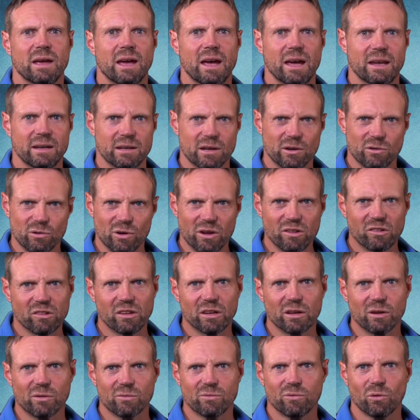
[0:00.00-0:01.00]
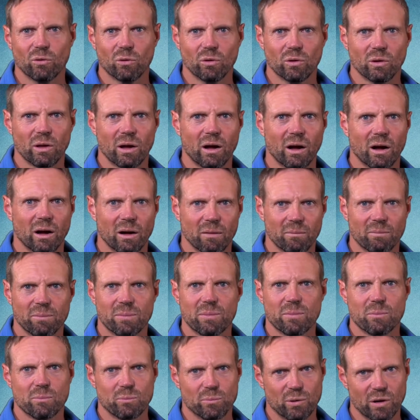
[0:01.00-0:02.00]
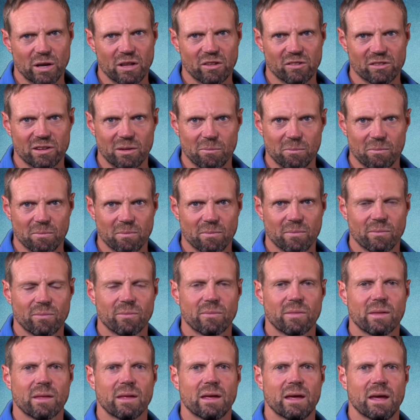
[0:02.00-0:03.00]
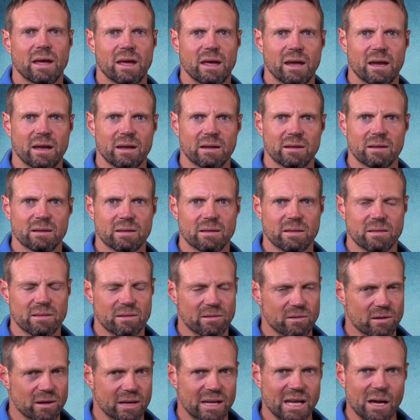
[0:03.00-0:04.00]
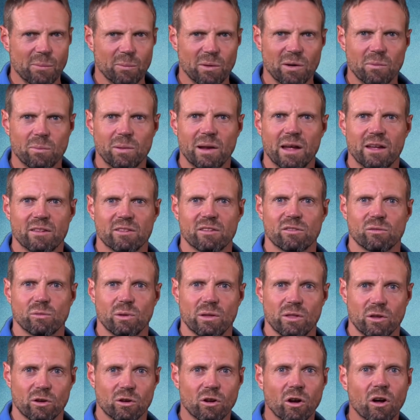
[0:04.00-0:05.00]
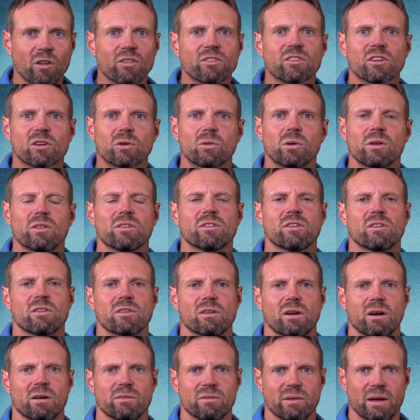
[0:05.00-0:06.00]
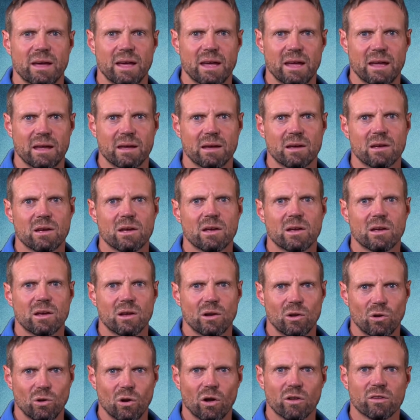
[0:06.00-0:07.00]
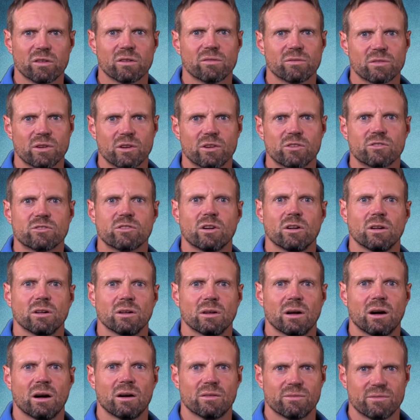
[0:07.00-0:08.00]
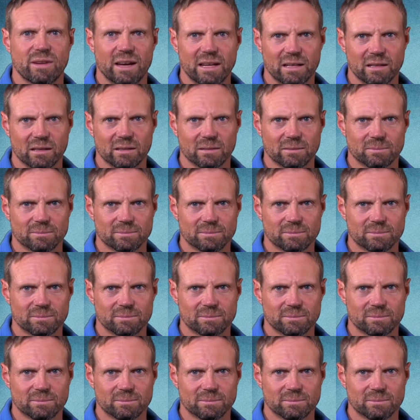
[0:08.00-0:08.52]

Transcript: and arresting a fall are pretty slim. And there are a couple of places where the consequences of a loss of control are fatal.